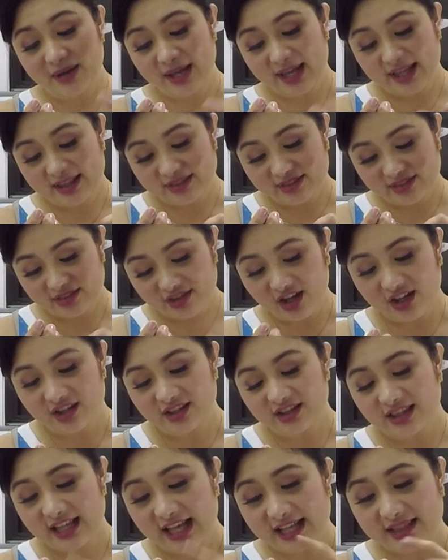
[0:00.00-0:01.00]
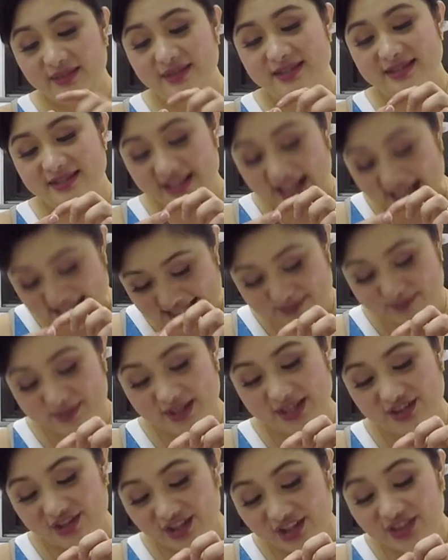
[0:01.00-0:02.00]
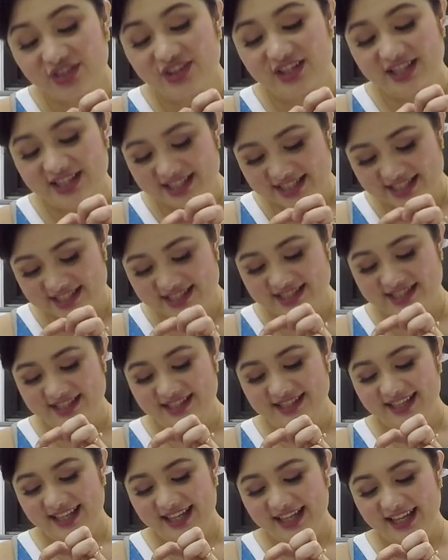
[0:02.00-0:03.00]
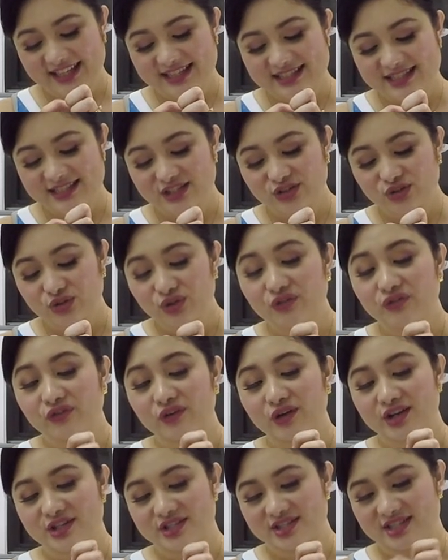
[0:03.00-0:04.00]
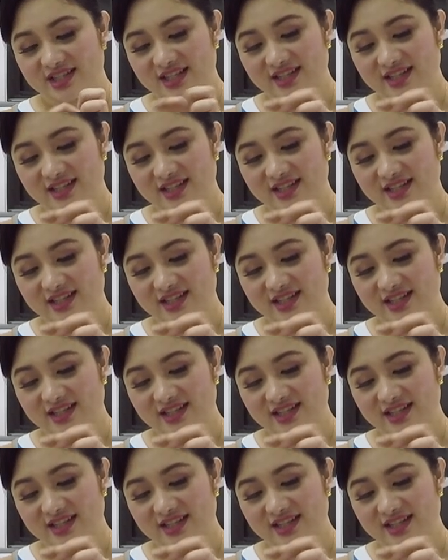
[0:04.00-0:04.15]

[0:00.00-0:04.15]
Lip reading: and not last but not the least, it's the 246.